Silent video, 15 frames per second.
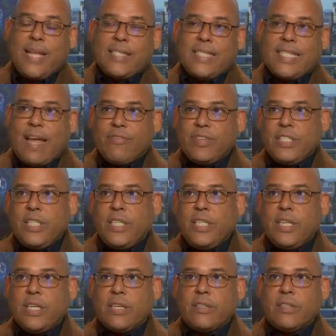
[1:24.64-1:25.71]
70
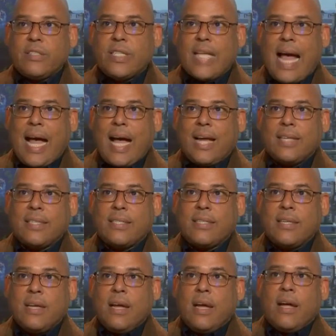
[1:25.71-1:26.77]
years
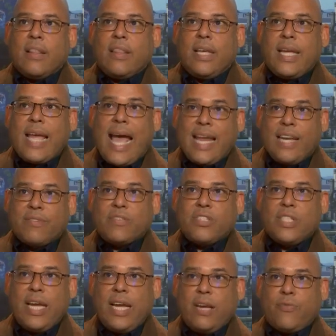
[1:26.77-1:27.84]
as the head of
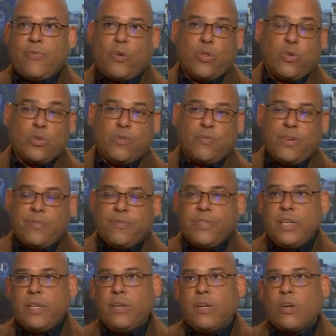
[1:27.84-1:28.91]
state for those
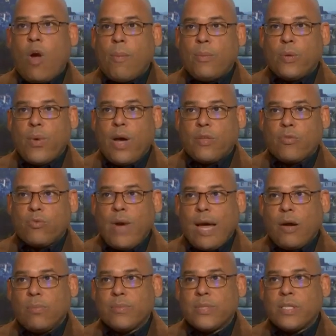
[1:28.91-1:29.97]
50 Commonwealth
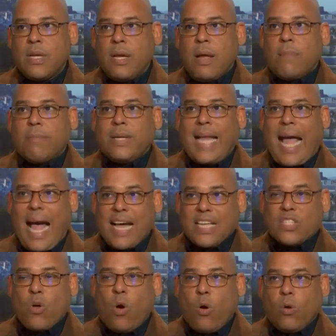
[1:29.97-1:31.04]
realms, but
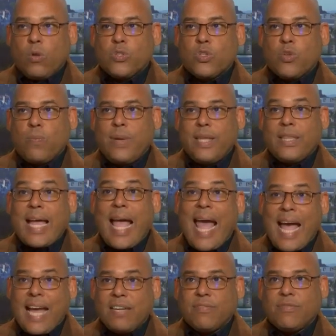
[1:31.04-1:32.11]
has also been the
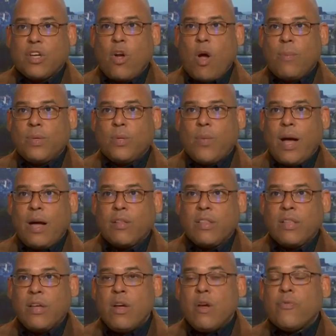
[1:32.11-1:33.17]
head of the
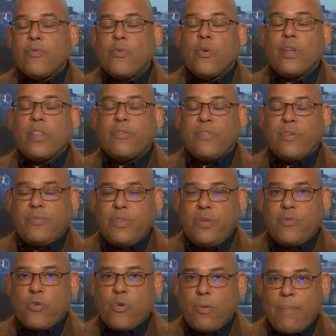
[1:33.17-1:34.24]
Commonwealth for the
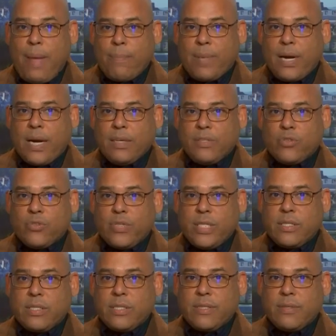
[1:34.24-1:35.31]
54 member
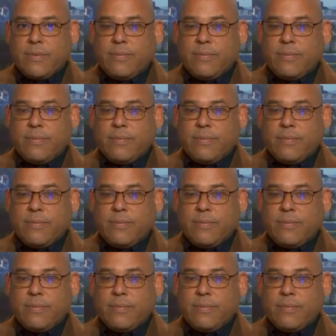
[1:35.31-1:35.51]
countries.